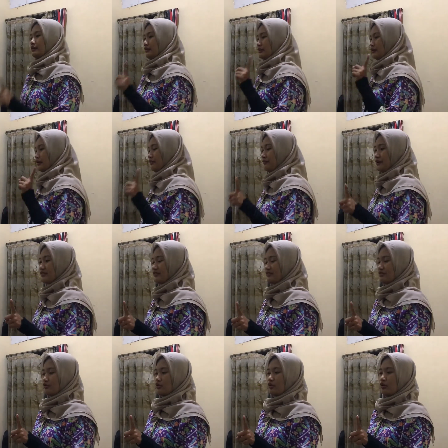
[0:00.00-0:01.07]
The first
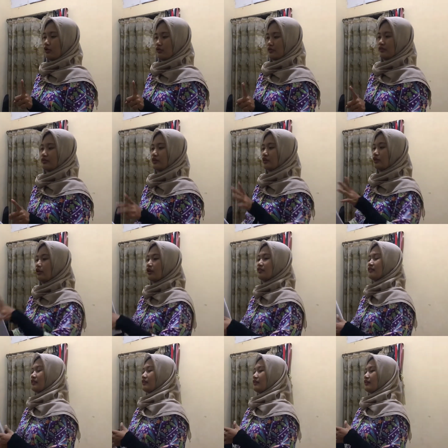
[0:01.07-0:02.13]
is goals. The goals
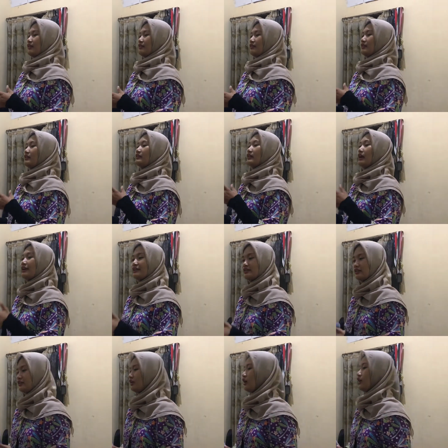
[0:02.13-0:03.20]
is the
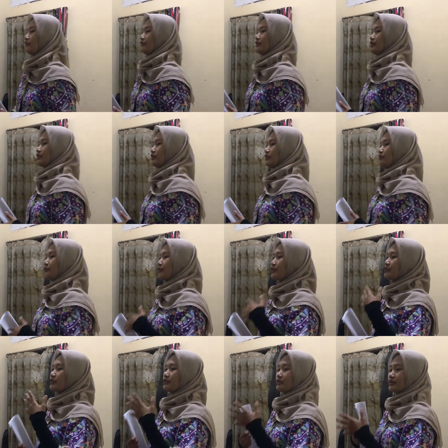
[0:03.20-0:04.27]
title of the
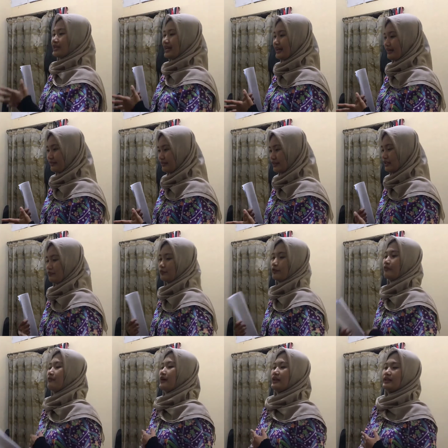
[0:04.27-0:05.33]
procedure text that
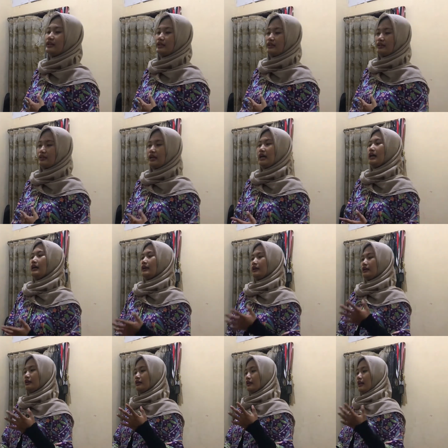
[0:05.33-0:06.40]
provided,
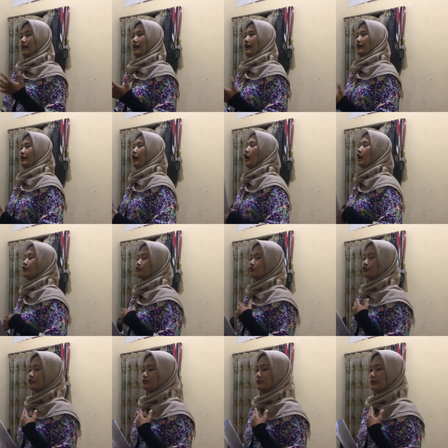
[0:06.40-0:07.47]
like how
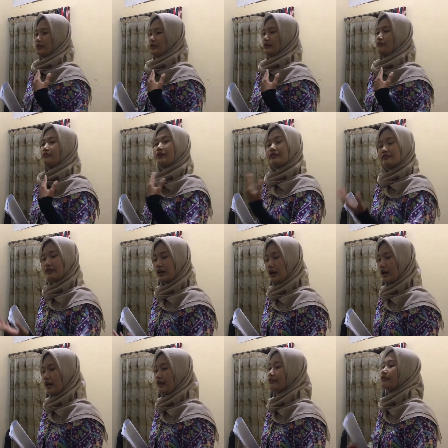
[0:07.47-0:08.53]
to make fried
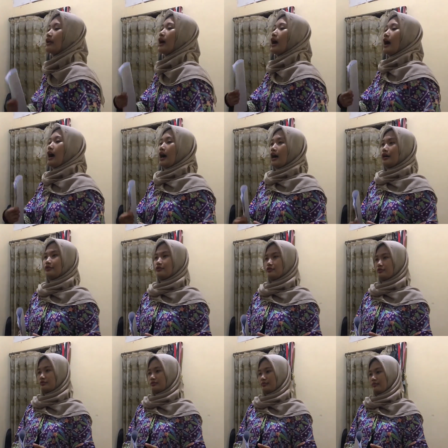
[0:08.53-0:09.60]
rice, how to
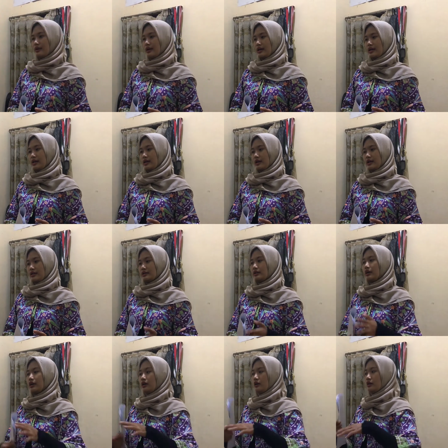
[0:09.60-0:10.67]
make
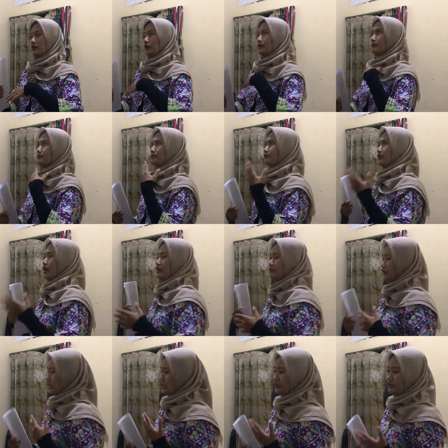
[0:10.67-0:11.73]

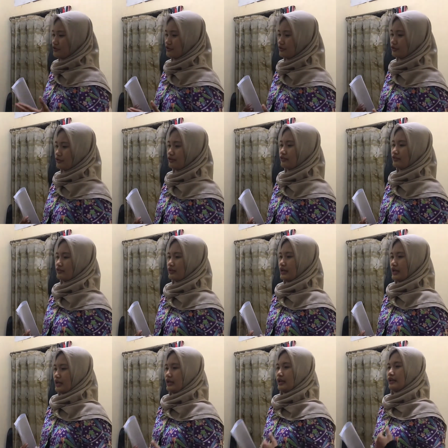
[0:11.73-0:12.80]
avocado juice,
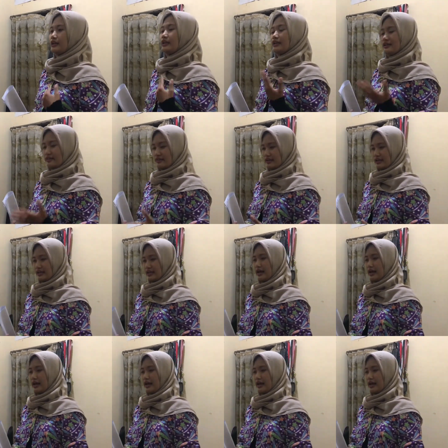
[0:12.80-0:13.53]
and etc.